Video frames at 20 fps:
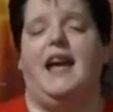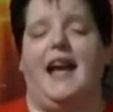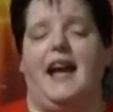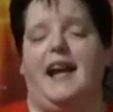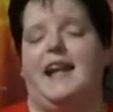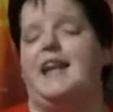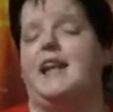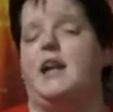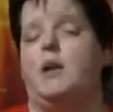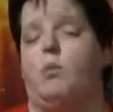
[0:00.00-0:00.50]

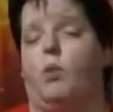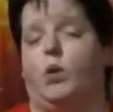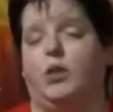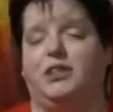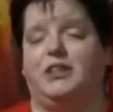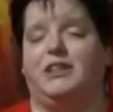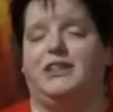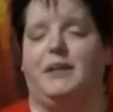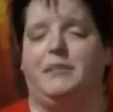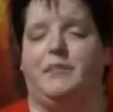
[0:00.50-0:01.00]
and he
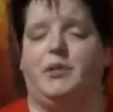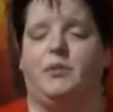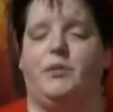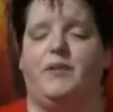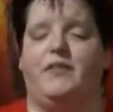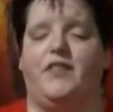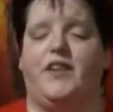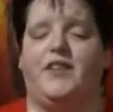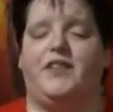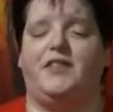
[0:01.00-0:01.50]
wants them to
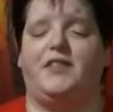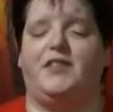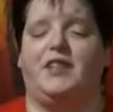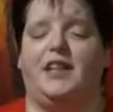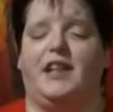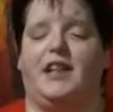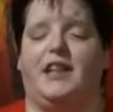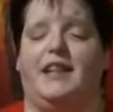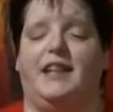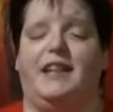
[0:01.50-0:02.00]

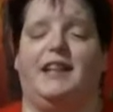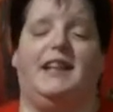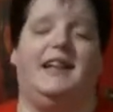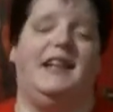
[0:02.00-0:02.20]
investigate.